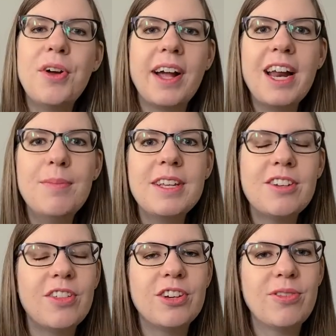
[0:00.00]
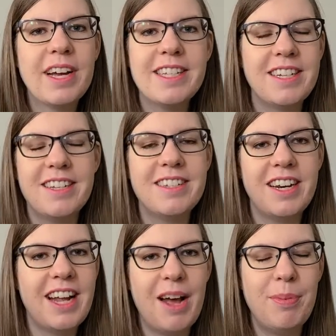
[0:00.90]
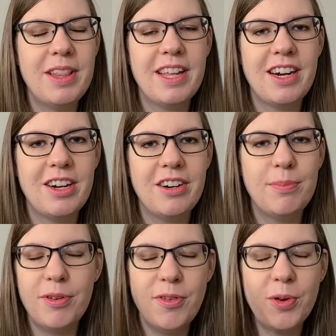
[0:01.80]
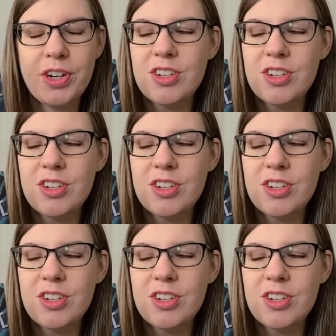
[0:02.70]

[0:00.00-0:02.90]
I kind of missed all the craziness that had happened there before.